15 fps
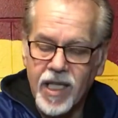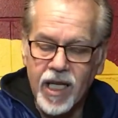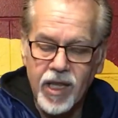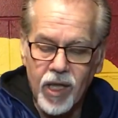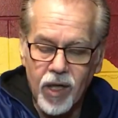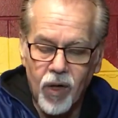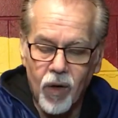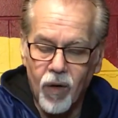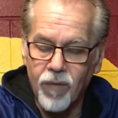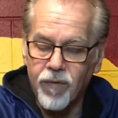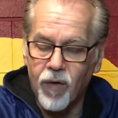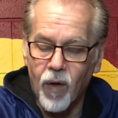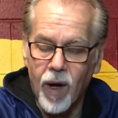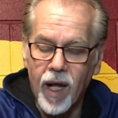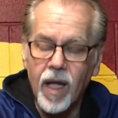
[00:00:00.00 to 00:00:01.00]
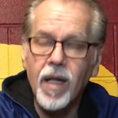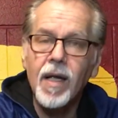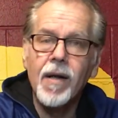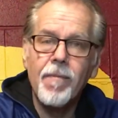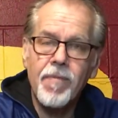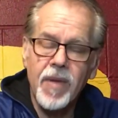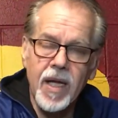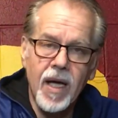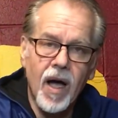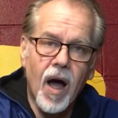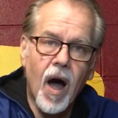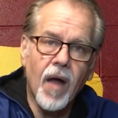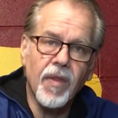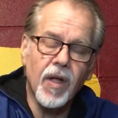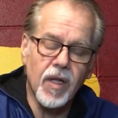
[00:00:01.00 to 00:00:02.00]
Got the gold foil
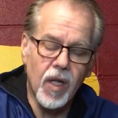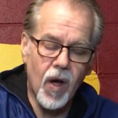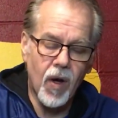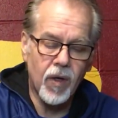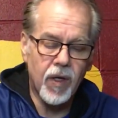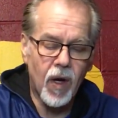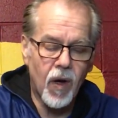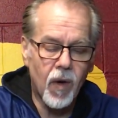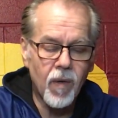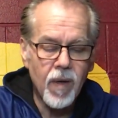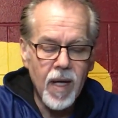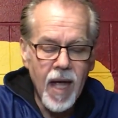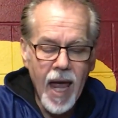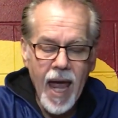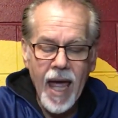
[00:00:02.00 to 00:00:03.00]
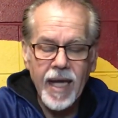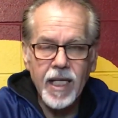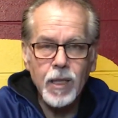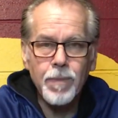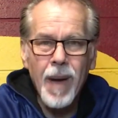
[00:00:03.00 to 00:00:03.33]
on the logo, and it's